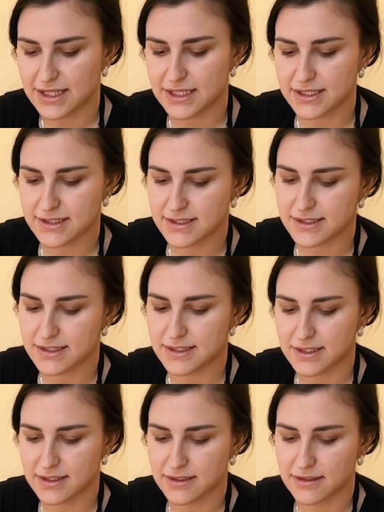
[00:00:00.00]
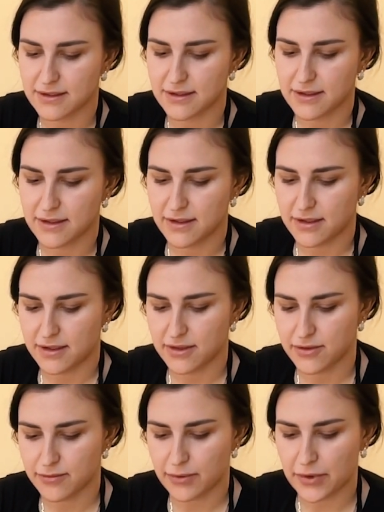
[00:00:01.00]
this,
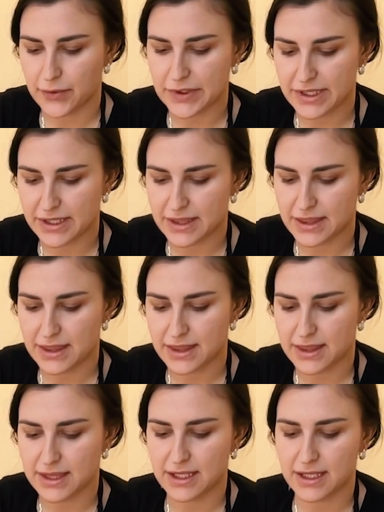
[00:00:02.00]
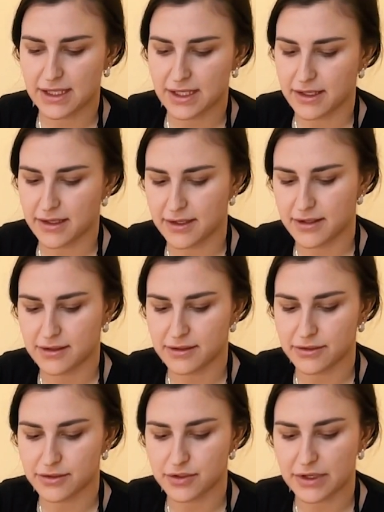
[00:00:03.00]
throw it in the
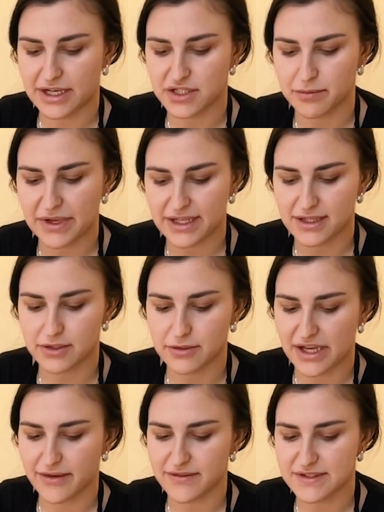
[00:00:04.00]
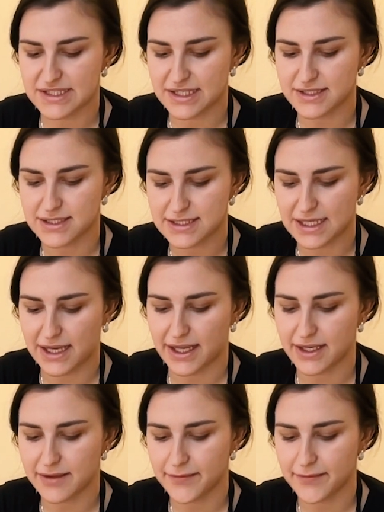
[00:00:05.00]
little trash bag that you have set aside.